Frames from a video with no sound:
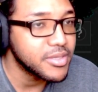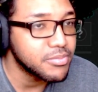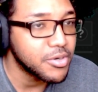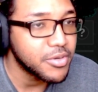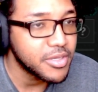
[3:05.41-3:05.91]
It's
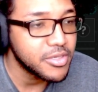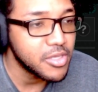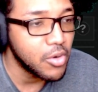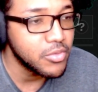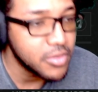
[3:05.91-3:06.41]
broken.
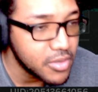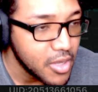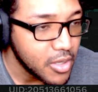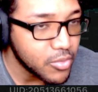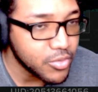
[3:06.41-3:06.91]
Jotun,
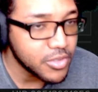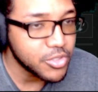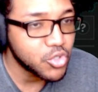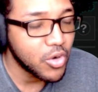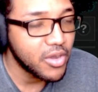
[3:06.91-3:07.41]
really
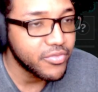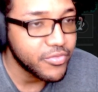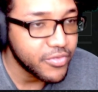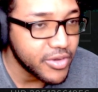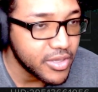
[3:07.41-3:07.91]
strong for
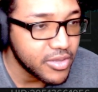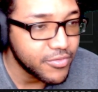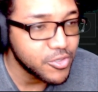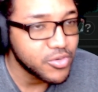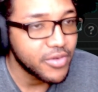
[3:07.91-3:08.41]
freaking the
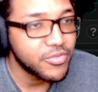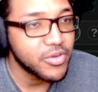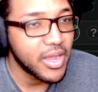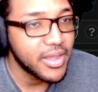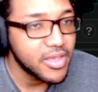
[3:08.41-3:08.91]
fusion rifle
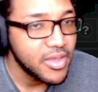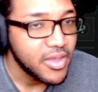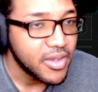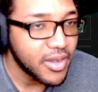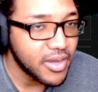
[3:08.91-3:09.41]
guy.
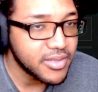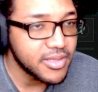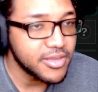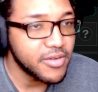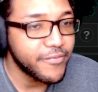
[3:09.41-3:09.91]
The
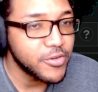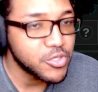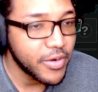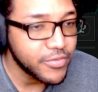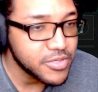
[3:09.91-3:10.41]
linear fusion
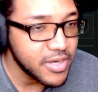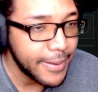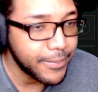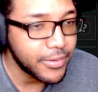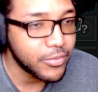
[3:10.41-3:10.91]
rifle
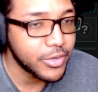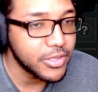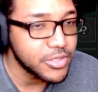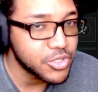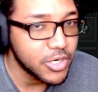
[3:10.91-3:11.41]
sniper,
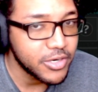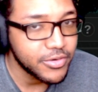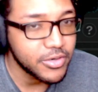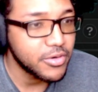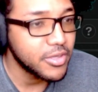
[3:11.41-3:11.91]
really strong for the
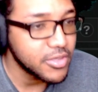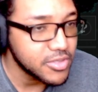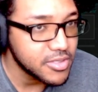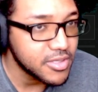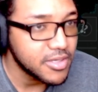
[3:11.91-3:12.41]
girl that
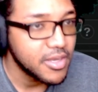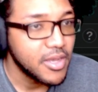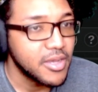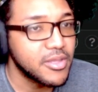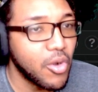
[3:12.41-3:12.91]
uses it.
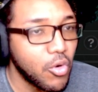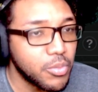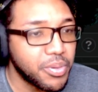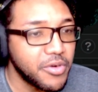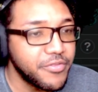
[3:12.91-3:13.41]
The old
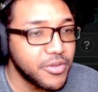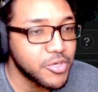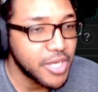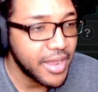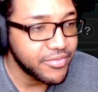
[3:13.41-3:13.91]
perfect, which
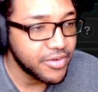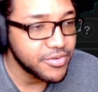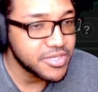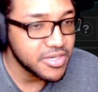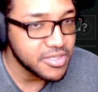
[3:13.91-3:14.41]
I have never
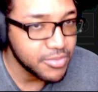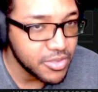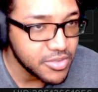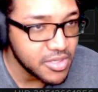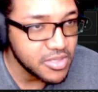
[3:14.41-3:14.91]
seen somebody
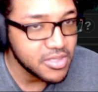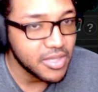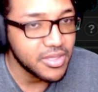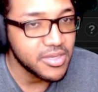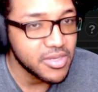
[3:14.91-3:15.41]
use this. I
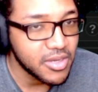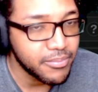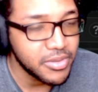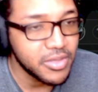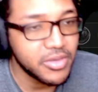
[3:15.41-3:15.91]
think it's a
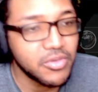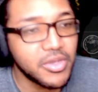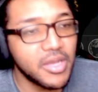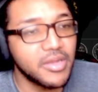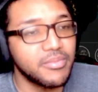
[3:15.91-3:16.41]
completely new
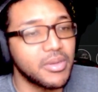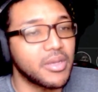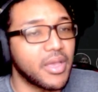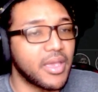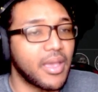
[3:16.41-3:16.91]
gun, but
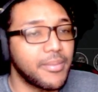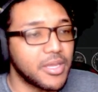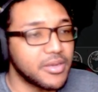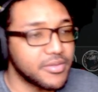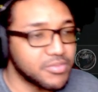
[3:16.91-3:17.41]
hey, I
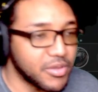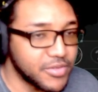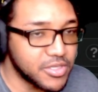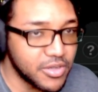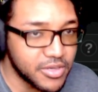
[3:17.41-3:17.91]
mean, if
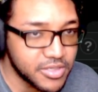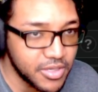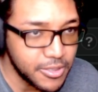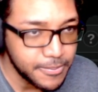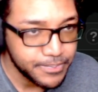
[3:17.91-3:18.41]
it's good, it's
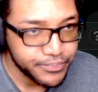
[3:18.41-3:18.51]
good.